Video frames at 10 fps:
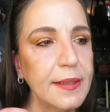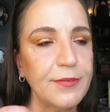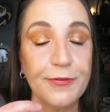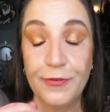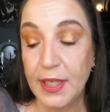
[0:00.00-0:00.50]
to
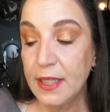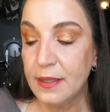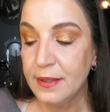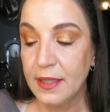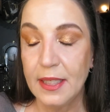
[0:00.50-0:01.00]

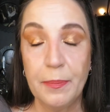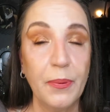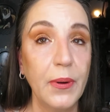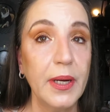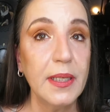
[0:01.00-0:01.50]
feel the lip
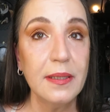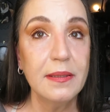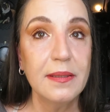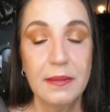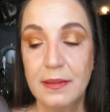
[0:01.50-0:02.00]
oil.
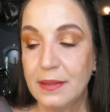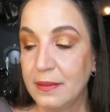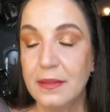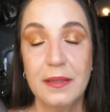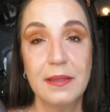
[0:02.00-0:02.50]

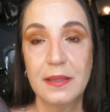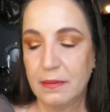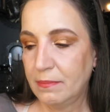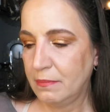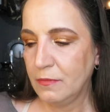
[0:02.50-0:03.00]

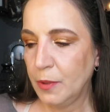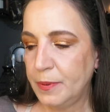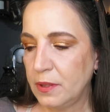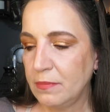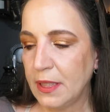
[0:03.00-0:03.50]

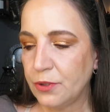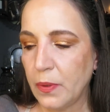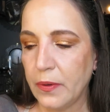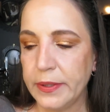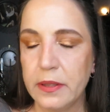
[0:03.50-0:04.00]
Whoops, that's
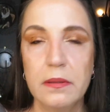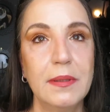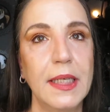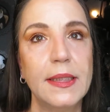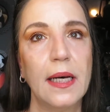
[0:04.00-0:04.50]
wrong.
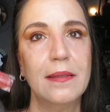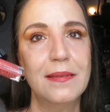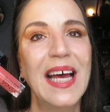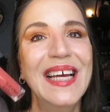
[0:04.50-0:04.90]
Yensa.